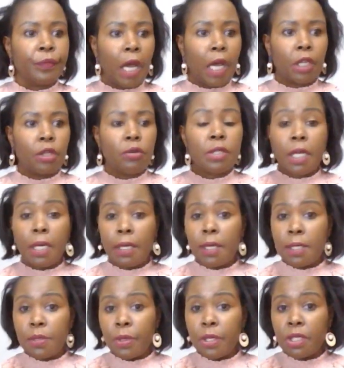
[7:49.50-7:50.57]
Acute care
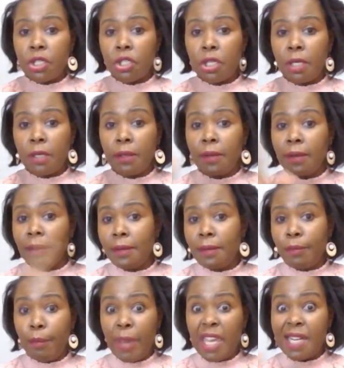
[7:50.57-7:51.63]
nurse practitioner,
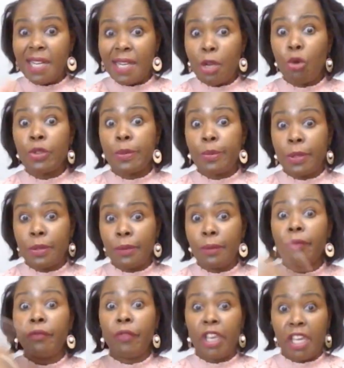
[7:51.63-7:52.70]
mainly hospital.
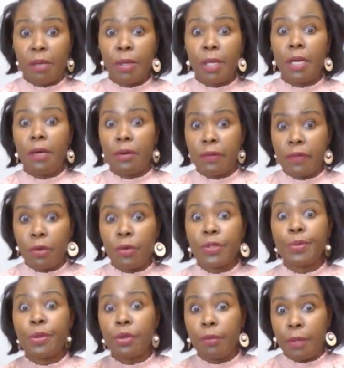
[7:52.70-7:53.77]
They can be out of the
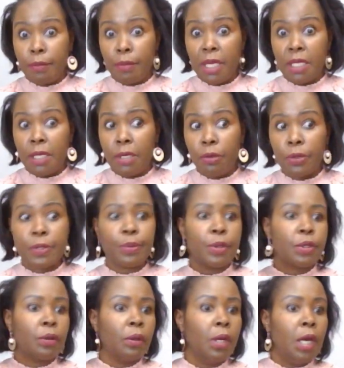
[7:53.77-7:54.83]
hospital, but mainly
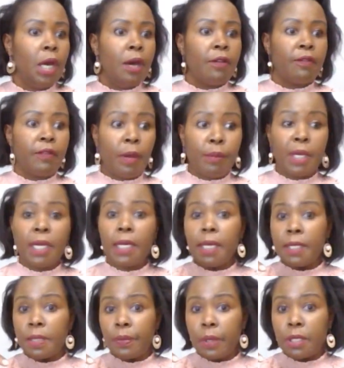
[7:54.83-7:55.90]
hospital. Family
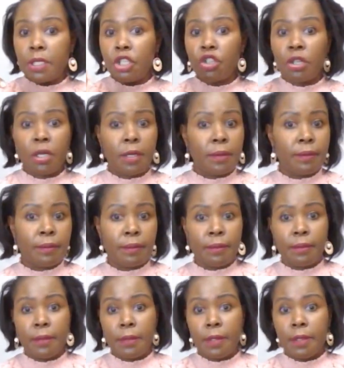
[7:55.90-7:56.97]
nurse practitioner,
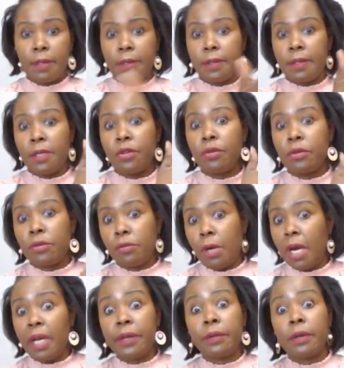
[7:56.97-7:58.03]
0 to
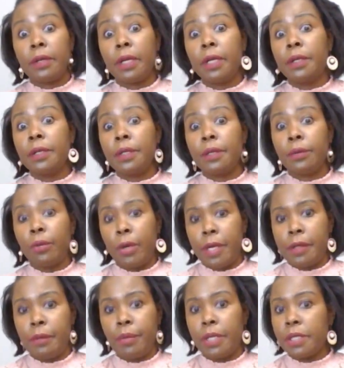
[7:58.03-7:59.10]
100, and where
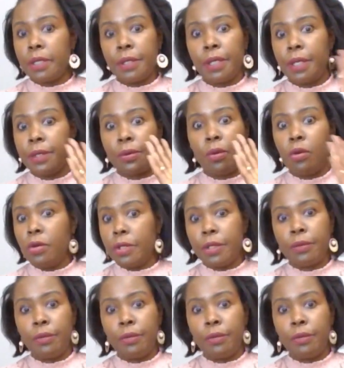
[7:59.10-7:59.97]
the patient gets old,